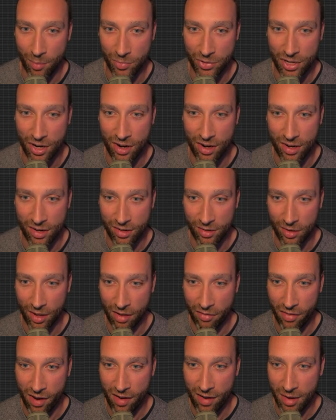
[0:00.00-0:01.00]
turn
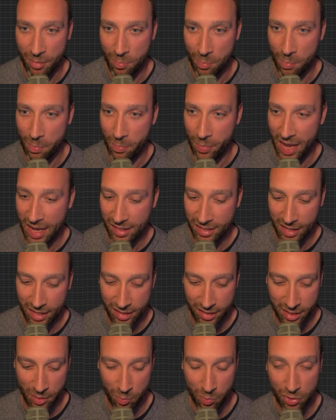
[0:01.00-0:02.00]
a very
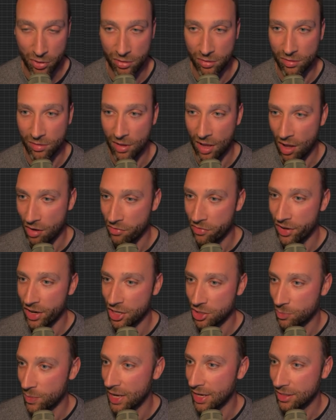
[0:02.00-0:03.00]
basic, simple,
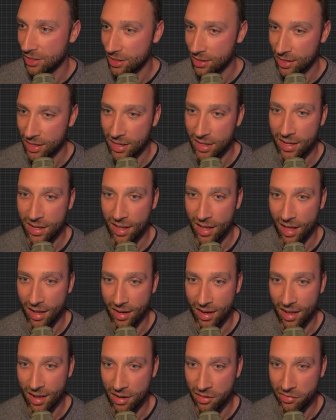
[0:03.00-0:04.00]
unfinished mix
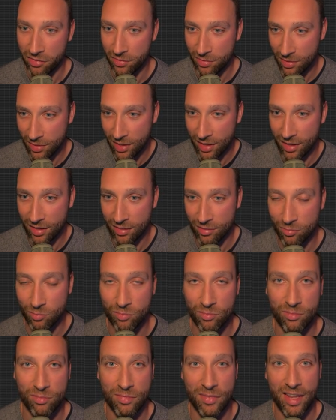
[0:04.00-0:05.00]
and kind of
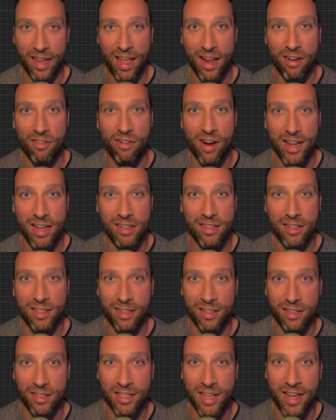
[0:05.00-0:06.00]
get it ready
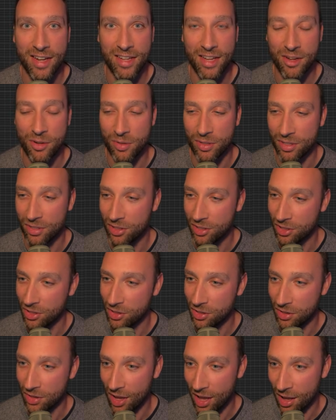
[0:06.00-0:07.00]
to send out
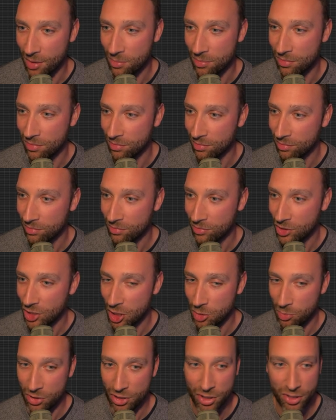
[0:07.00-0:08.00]
to
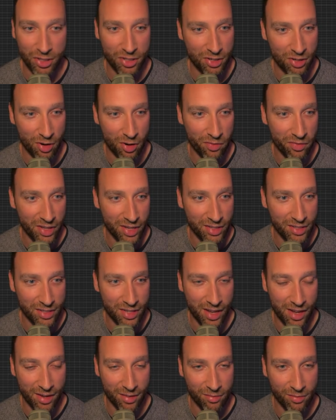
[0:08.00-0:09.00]
the producer of
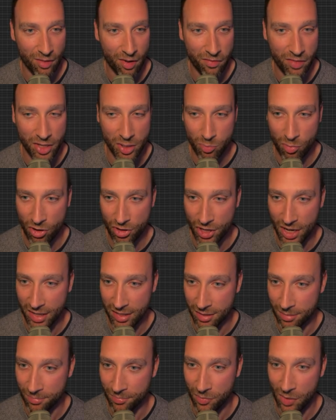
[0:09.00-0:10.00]
this
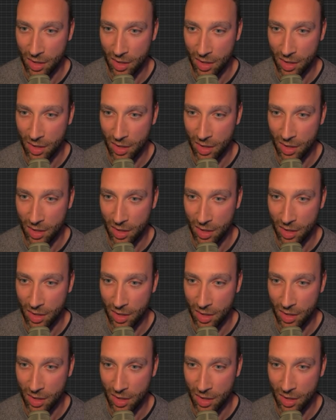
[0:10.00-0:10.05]
project.